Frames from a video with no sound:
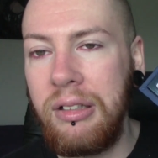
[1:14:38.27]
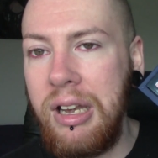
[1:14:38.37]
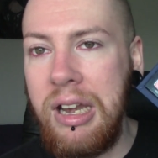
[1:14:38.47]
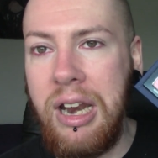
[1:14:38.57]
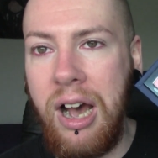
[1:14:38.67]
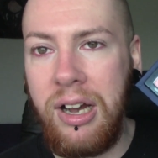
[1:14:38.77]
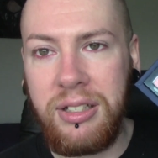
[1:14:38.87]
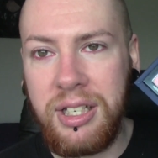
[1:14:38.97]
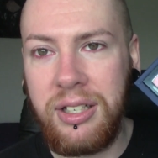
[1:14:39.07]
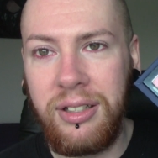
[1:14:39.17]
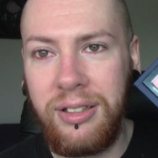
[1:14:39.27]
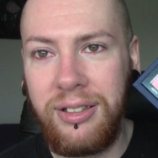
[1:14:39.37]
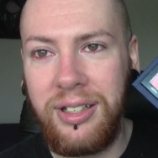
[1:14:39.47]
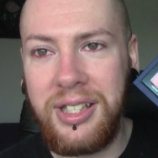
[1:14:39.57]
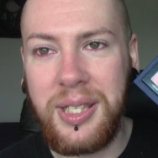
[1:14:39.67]
not
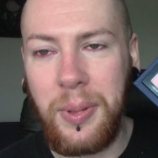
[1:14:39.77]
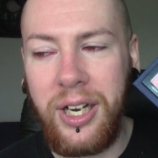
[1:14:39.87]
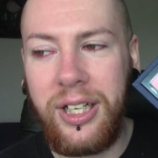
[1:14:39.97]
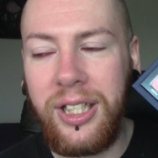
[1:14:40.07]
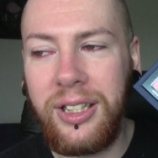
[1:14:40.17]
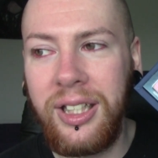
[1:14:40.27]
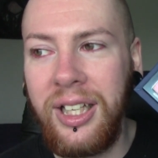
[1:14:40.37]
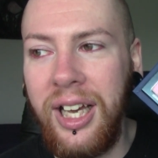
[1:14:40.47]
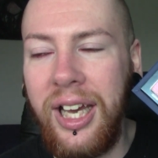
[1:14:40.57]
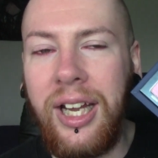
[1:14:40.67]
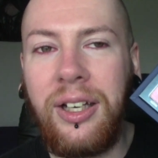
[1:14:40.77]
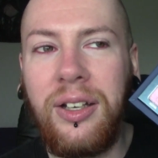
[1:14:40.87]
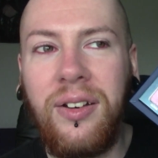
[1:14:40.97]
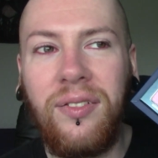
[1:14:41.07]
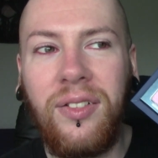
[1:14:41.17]
inspired. And
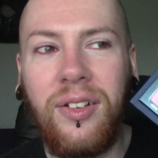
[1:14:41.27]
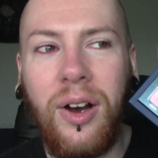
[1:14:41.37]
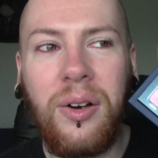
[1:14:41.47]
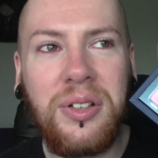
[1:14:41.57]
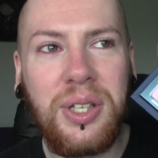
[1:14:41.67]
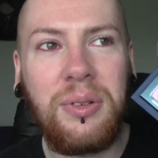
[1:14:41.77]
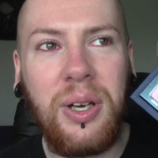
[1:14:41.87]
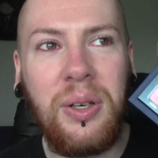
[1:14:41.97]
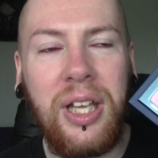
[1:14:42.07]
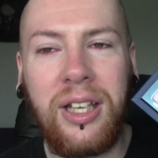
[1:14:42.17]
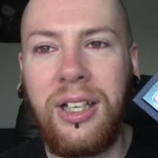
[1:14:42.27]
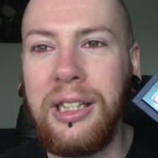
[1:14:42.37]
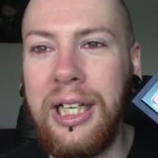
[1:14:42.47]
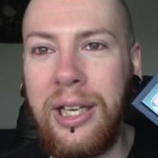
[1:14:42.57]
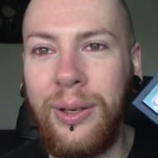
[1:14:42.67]
I also know that
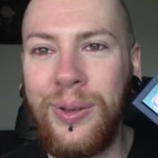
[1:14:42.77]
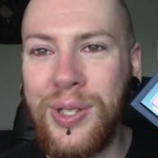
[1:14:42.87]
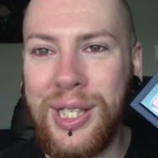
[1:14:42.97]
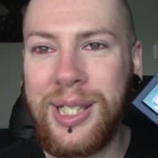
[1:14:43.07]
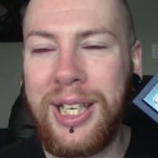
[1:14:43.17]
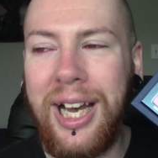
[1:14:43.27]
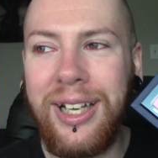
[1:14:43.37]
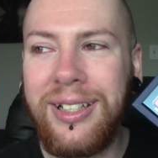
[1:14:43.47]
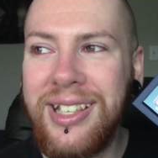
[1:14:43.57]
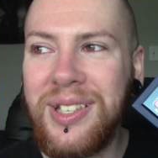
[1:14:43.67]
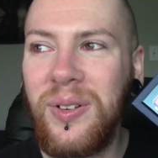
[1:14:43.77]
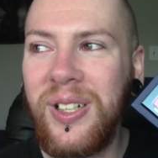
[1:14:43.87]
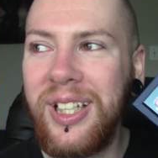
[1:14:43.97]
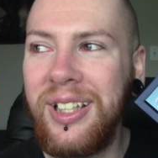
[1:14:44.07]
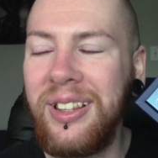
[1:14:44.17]
Kaleidos is kind of
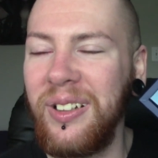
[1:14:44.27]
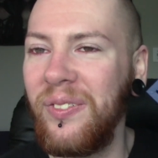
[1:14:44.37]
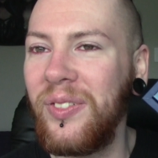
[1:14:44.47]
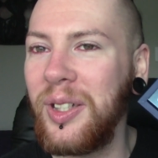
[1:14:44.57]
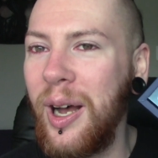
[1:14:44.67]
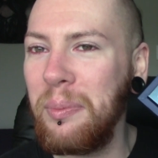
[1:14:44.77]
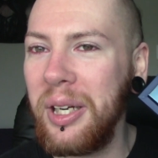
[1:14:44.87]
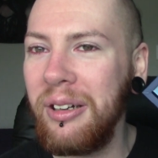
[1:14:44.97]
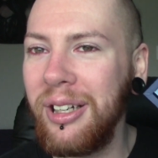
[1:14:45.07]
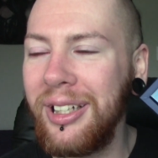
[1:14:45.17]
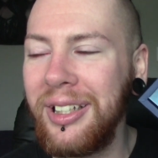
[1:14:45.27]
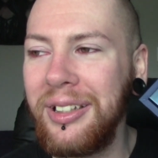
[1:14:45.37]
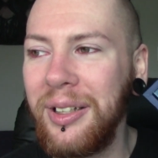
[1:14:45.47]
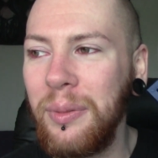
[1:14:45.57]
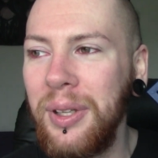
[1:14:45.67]
sort of in their flop era a
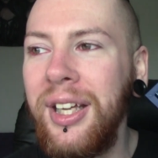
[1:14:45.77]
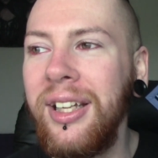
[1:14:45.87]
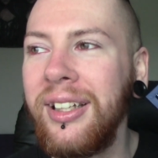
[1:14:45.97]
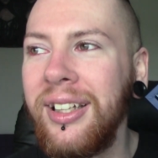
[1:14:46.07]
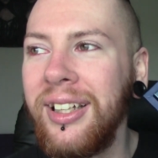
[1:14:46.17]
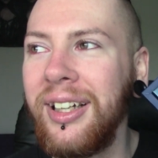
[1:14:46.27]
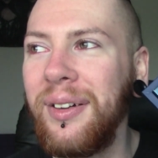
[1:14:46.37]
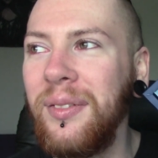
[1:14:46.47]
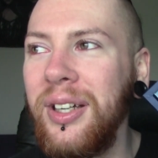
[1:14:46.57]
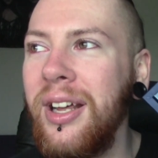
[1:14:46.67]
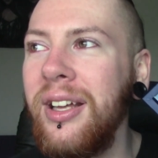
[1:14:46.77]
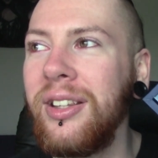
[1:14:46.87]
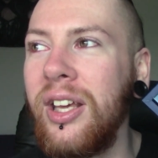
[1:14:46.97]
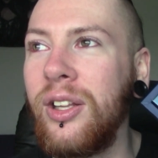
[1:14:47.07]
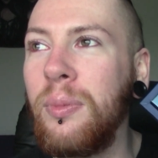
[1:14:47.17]
little bit and whatnot.
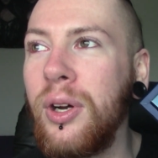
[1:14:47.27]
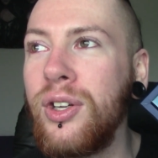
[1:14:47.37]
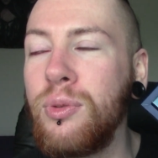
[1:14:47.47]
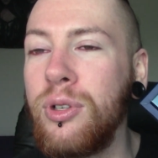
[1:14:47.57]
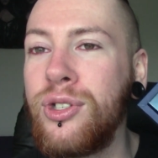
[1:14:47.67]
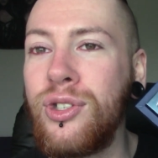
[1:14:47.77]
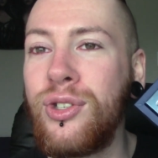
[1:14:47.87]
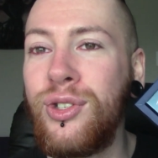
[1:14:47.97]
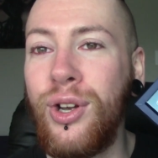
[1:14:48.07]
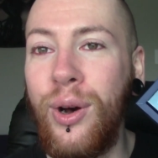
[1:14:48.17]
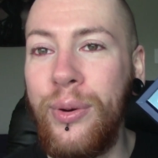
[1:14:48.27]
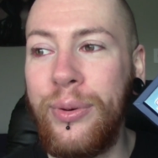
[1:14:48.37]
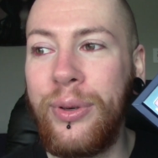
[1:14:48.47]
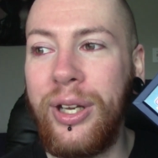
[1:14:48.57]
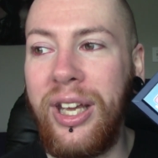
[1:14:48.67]
Like their products were
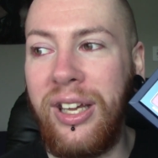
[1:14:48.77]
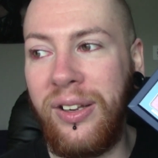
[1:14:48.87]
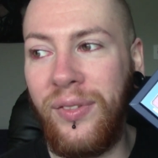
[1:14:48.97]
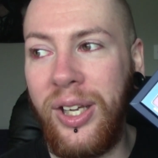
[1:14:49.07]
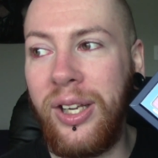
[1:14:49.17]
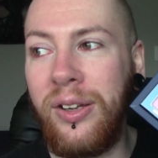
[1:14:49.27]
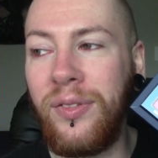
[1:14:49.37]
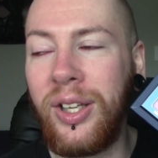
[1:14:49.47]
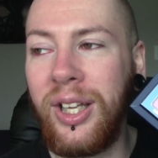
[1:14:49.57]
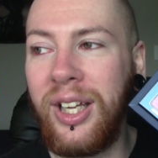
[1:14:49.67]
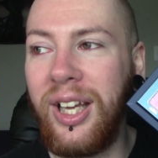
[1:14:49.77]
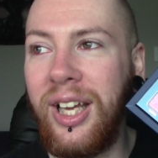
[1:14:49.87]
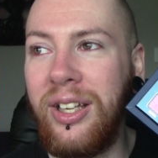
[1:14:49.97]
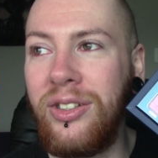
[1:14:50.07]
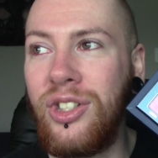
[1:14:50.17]
so innovative
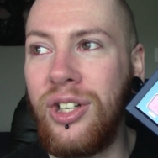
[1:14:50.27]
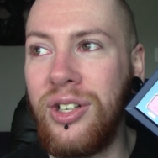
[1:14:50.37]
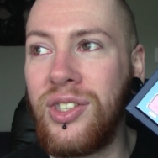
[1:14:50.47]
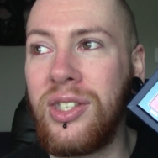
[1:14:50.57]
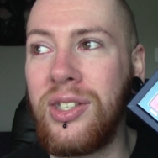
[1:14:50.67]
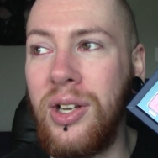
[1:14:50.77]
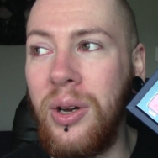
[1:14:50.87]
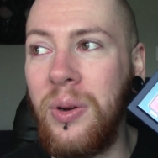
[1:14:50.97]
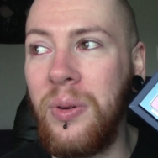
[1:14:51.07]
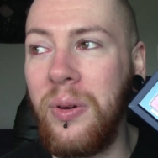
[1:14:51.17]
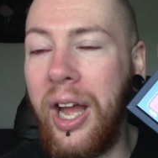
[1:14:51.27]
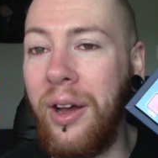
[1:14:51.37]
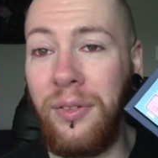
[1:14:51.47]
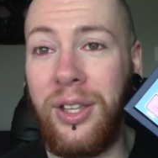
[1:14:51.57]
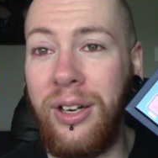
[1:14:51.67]
and just so
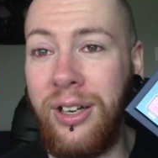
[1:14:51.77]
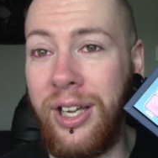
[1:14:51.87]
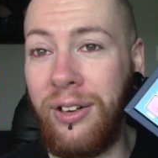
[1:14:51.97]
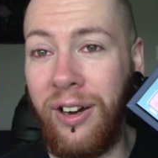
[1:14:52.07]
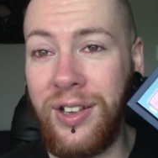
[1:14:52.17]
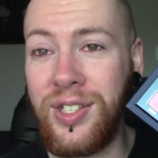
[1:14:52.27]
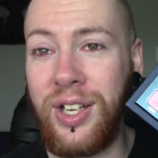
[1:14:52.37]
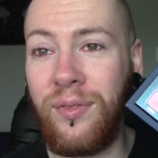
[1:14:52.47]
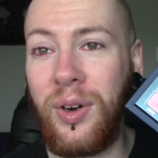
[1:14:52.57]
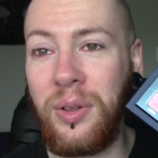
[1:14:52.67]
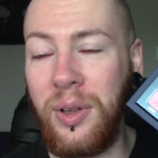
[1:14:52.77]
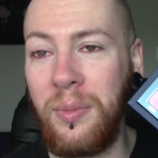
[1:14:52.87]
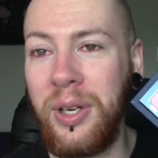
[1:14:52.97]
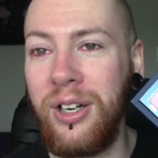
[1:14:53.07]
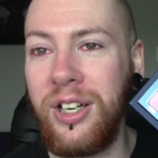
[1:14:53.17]
out there and interesting for a
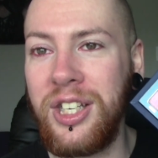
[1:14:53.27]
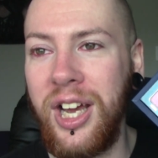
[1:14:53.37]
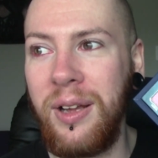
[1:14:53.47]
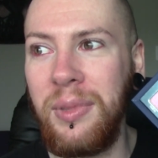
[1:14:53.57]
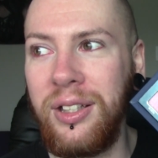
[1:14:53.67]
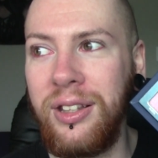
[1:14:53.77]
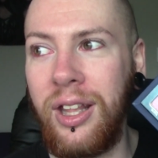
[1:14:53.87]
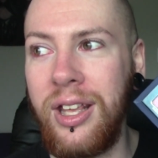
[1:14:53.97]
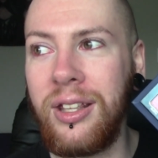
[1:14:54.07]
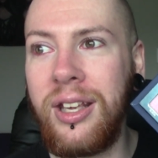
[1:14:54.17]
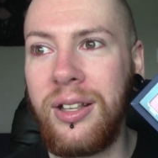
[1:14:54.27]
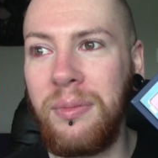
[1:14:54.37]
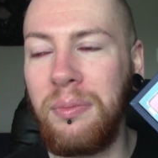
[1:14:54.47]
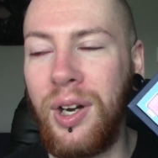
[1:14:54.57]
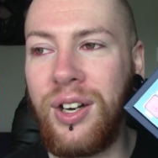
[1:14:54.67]
long period of time, but lately their
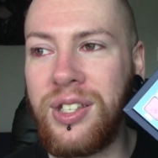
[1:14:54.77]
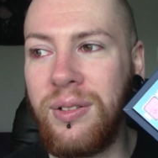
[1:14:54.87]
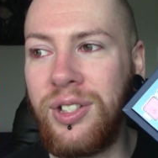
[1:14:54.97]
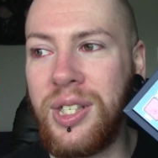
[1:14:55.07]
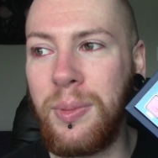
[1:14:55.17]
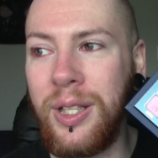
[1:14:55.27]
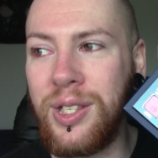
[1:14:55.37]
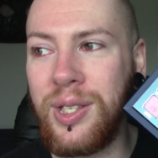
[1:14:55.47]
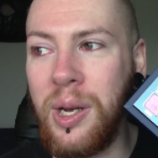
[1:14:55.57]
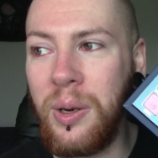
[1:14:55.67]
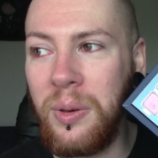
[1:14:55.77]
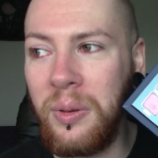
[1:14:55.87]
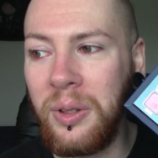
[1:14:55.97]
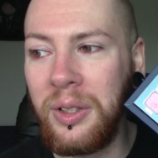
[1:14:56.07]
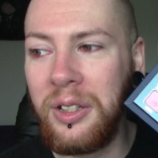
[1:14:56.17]
products have just been
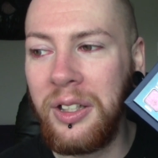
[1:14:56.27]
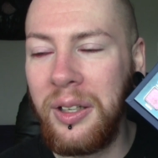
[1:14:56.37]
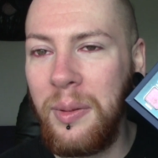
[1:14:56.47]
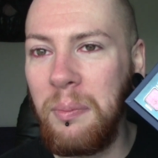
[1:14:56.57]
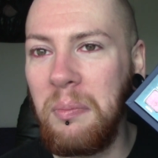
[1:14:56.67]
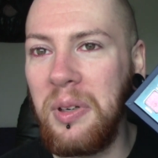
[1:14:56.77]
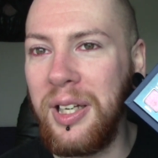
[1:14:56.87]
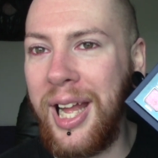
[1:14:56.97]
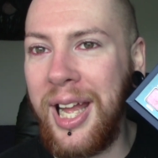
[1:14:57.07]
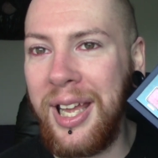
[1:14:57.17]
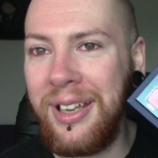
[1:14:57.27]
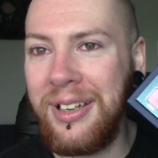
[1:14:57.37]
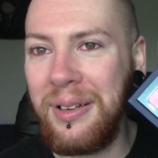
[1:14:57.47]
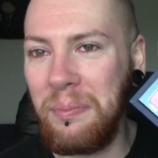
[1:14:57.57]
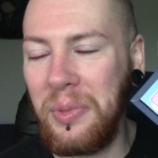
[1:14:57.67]
so
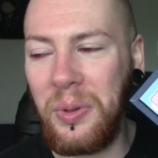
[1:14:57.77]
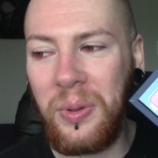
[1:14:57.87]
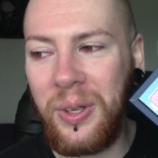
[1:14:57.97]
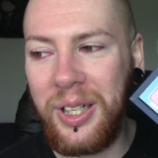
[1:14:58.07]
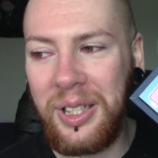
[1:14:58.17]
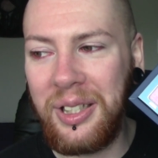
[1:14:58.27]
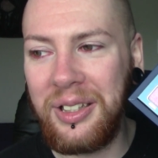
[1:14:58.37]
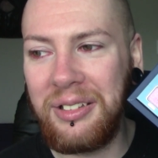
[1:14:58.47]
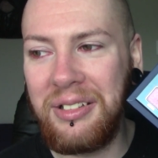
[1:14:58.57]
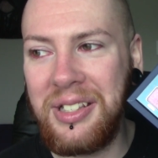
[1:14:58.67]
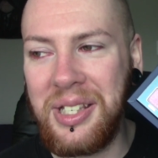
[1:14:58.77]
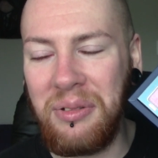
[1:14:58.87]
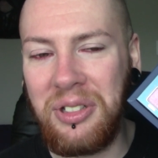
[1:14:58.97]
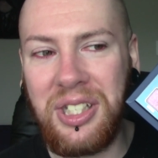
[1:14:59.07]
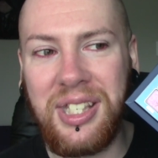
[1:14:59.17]
bland and boring, and
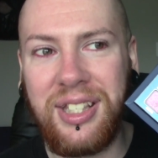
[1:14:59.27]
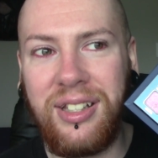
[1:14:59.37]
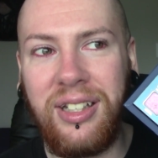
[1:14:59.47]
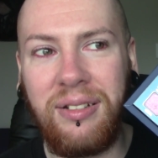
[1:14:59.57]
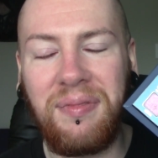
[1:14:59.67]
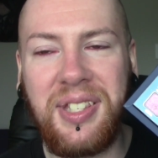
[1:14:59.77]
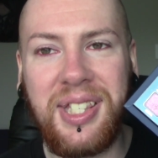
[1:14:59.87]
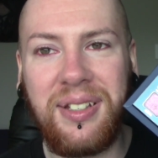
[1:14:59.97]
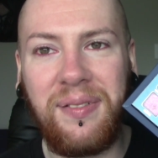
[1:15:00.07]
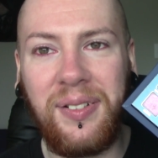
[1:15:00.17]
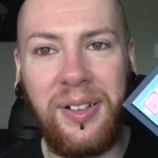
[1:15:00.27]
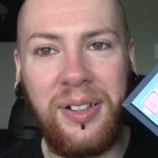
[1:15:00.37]
so it's just, I'm like, what's going